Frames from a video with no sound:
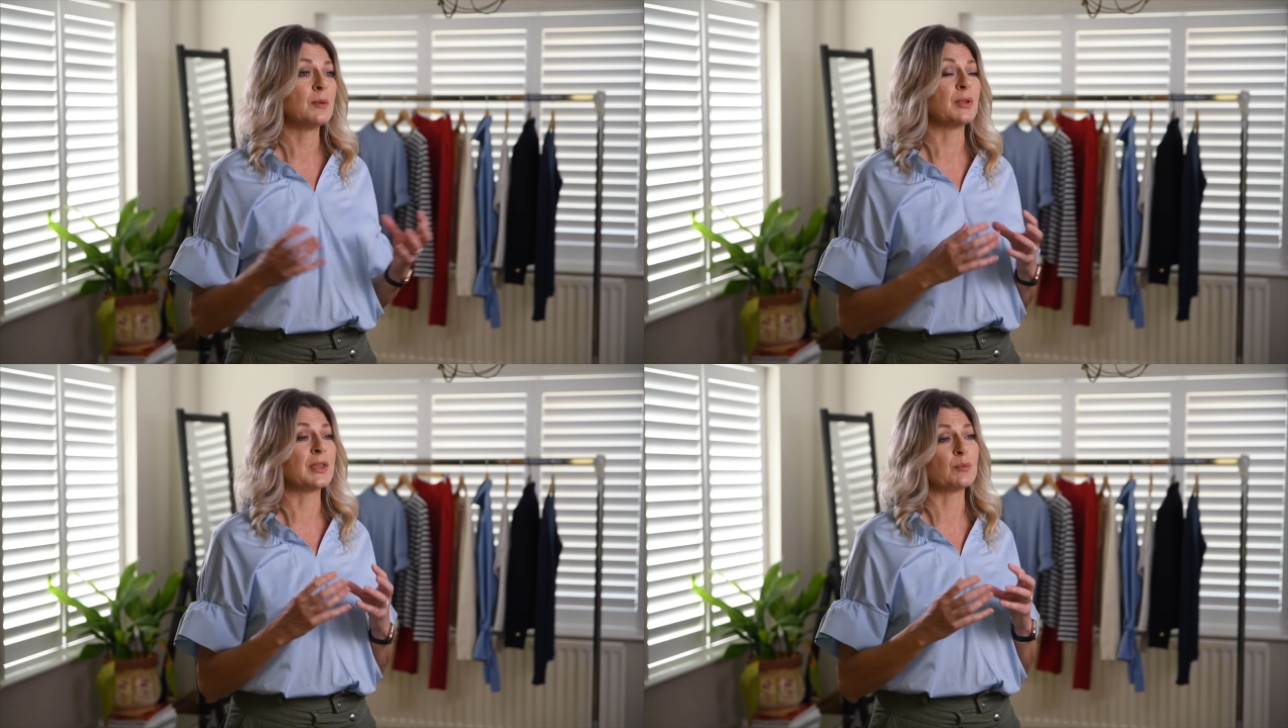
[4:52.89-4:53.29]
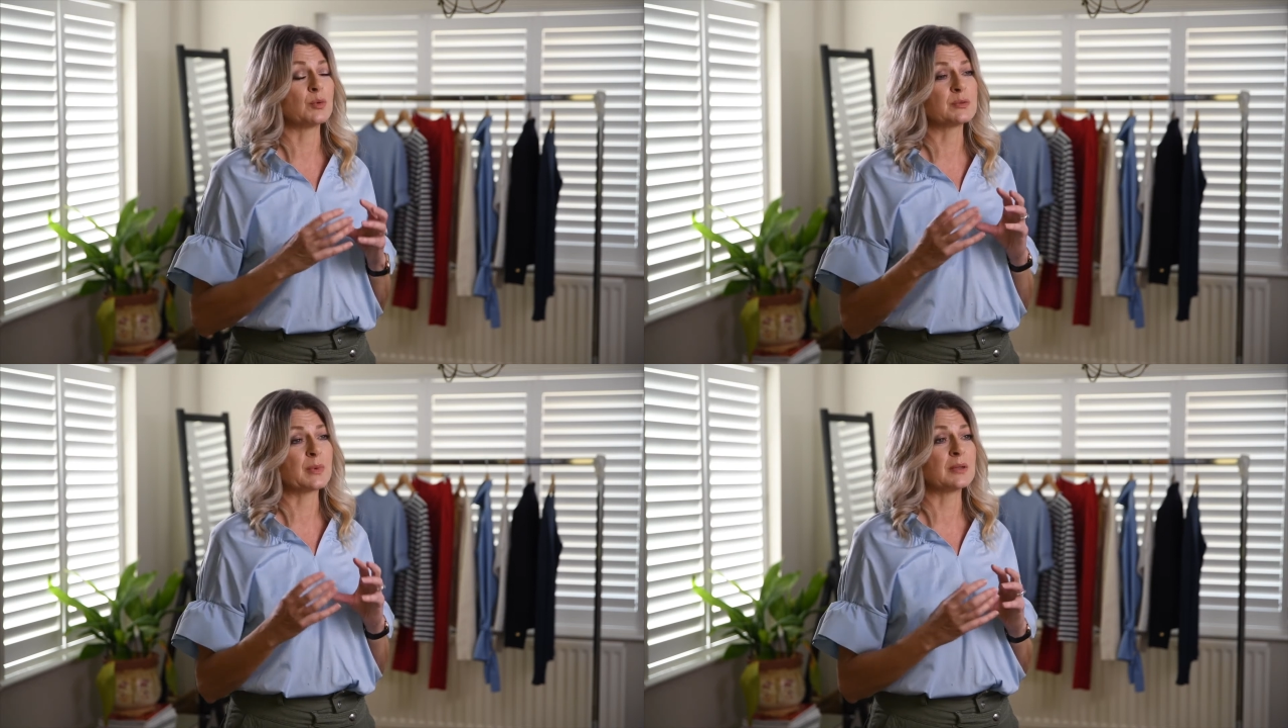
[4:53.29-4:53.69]
but then
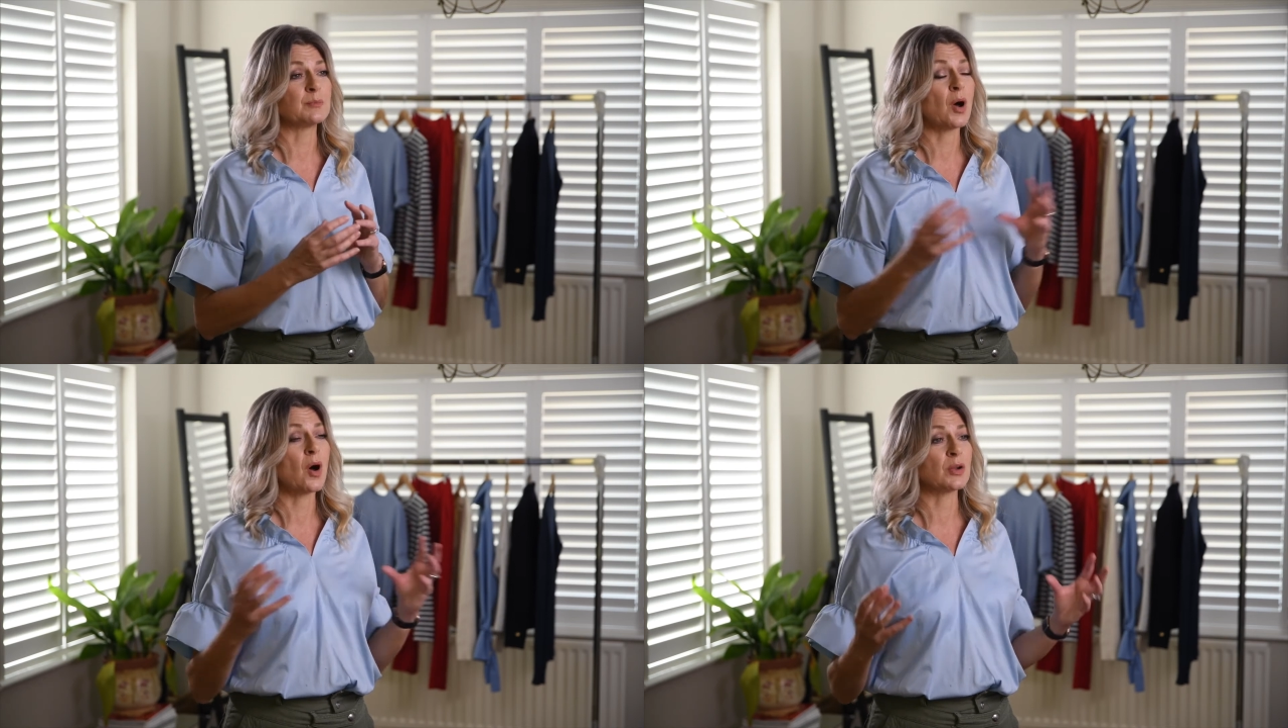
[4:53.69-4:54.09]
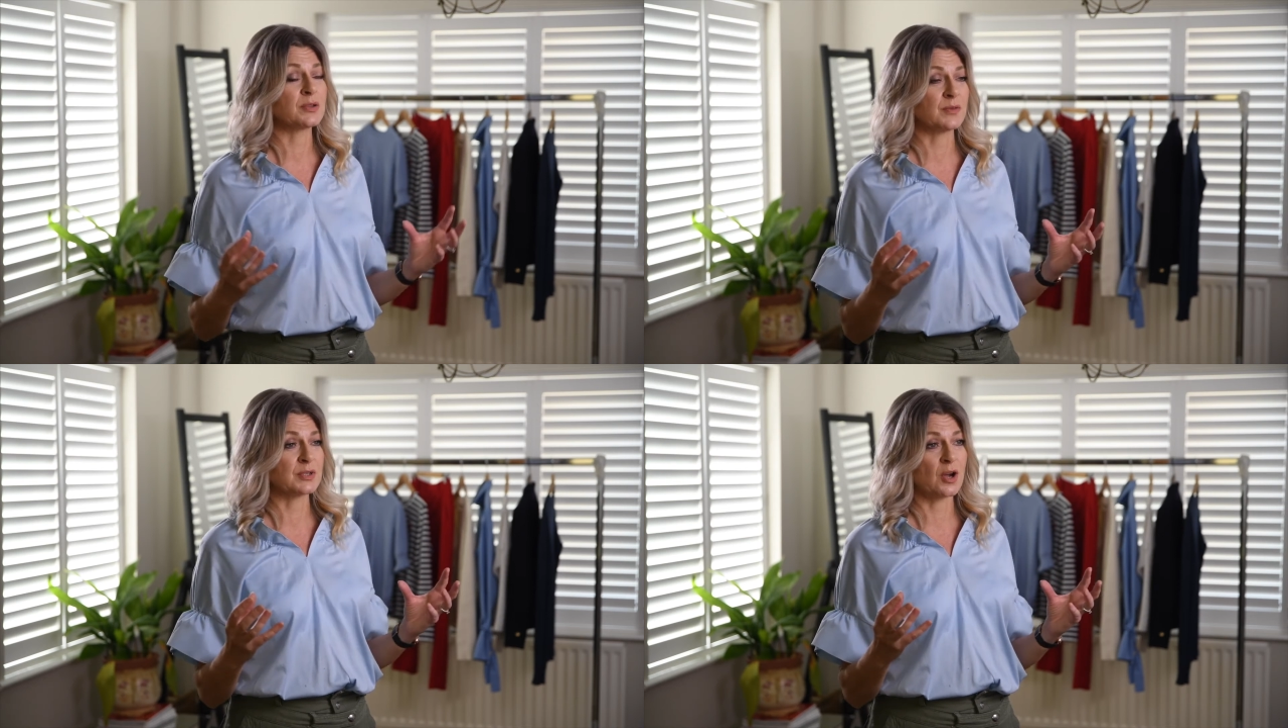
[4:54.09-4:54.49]
will spend part
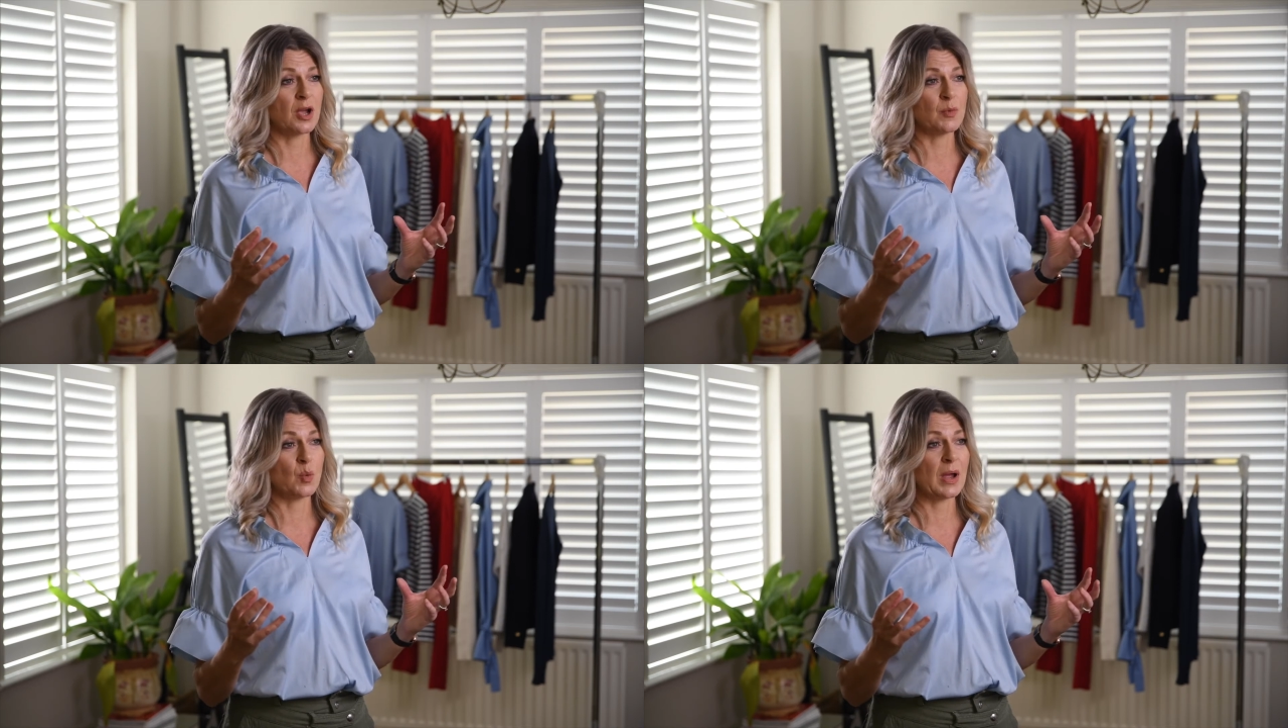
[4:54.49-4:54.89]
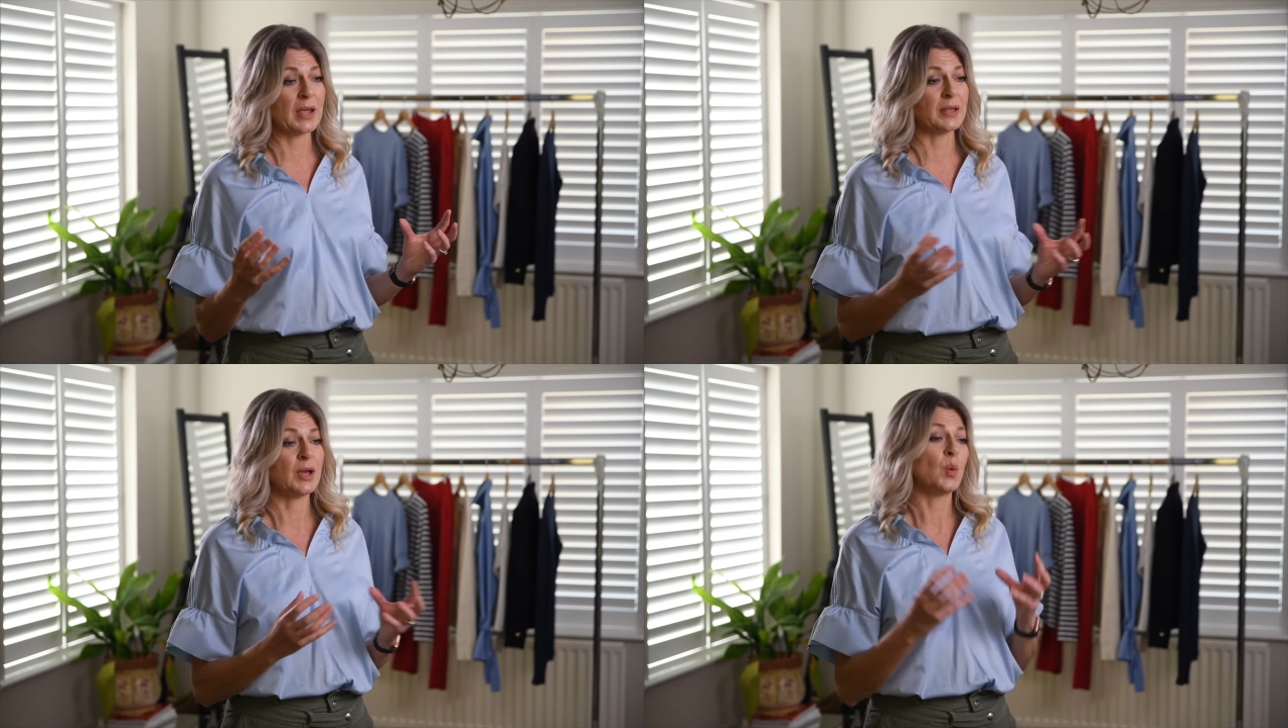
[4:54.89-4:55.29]
of the time
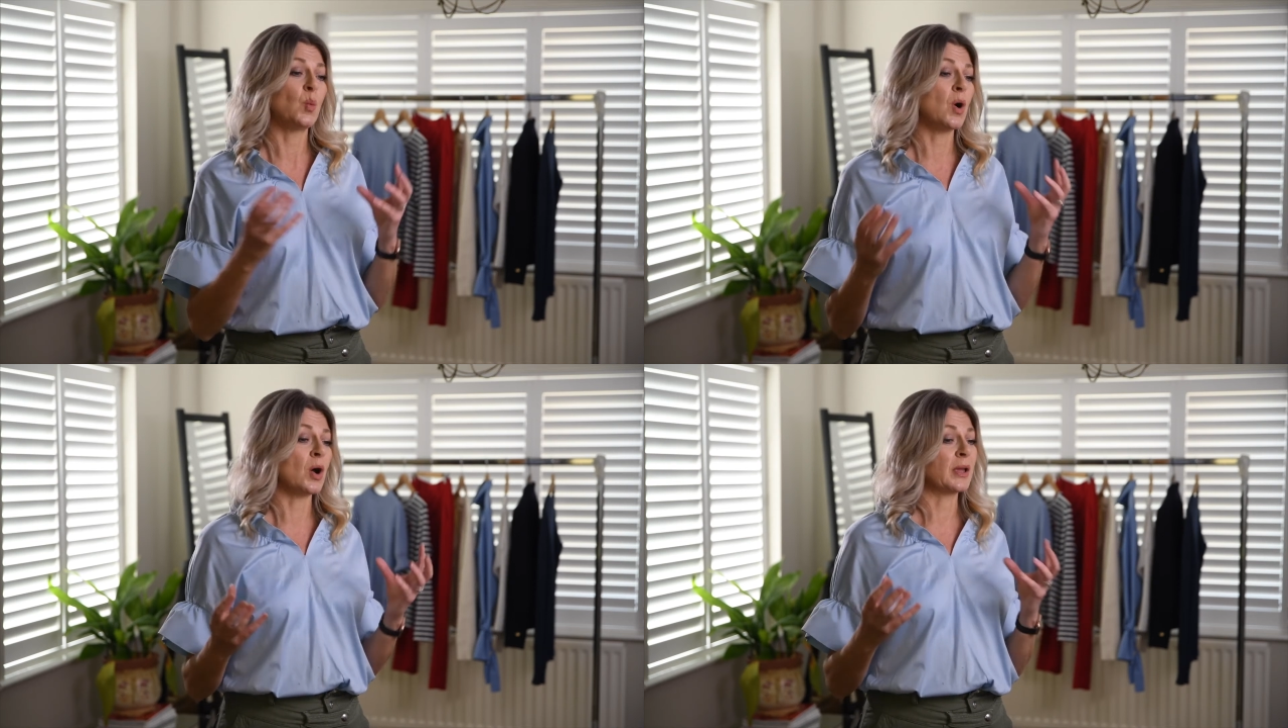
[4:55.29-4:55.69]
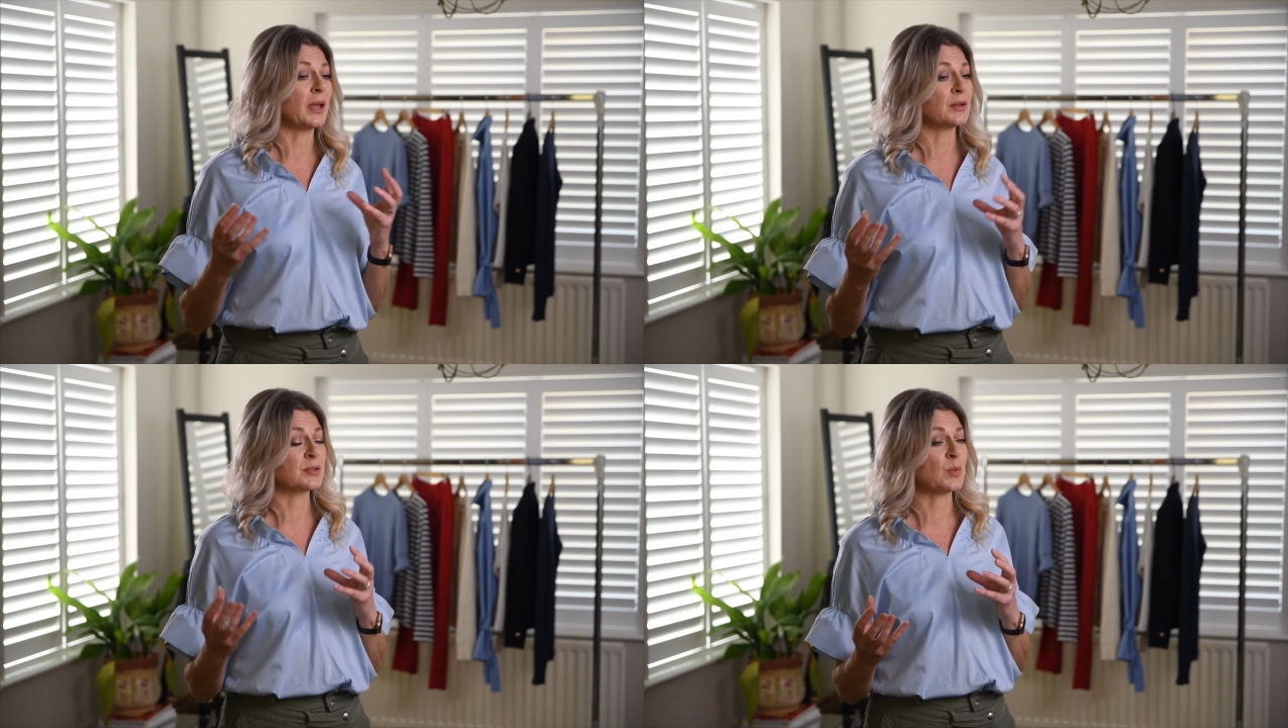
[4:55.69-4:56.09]
away
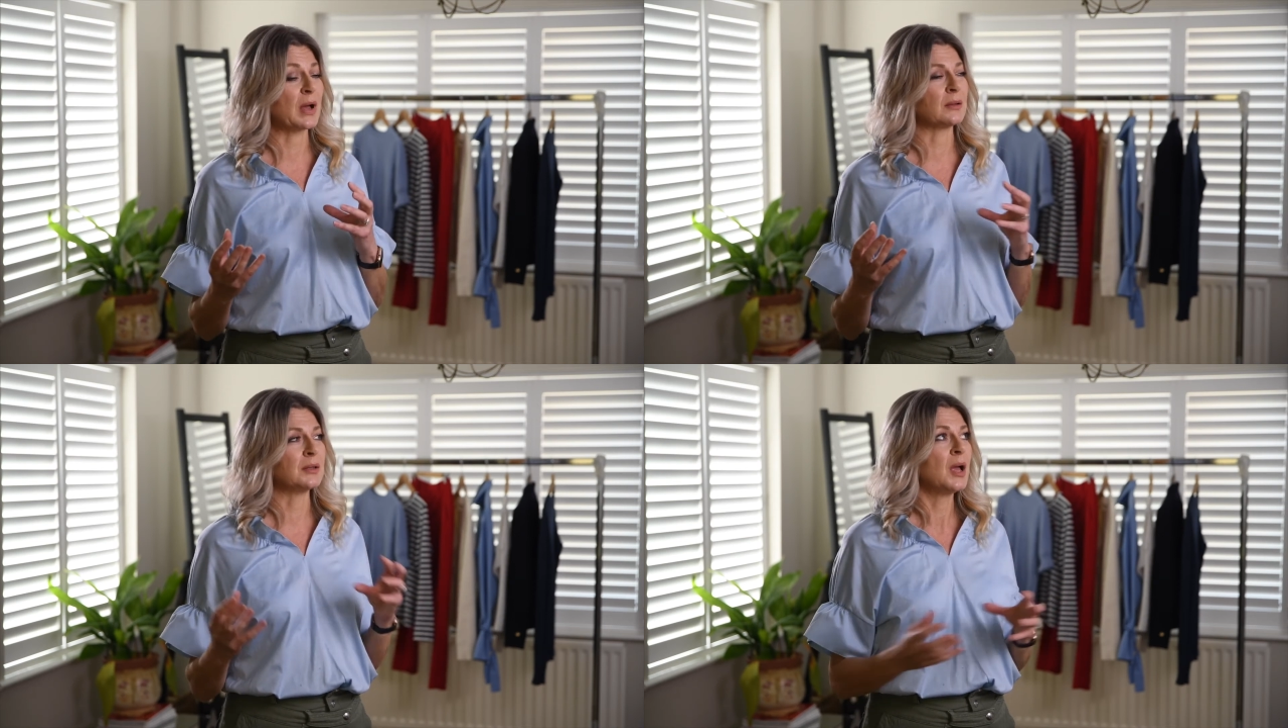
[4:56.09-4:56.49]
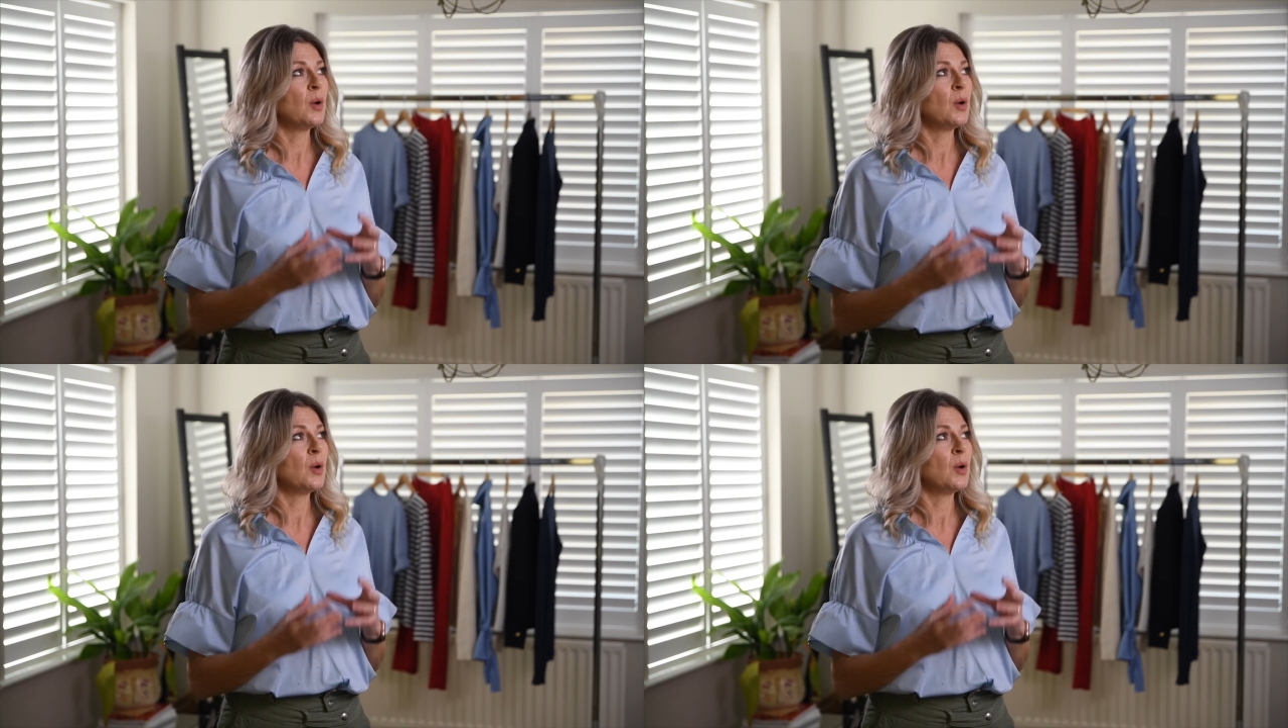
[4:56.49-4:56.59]
working as well.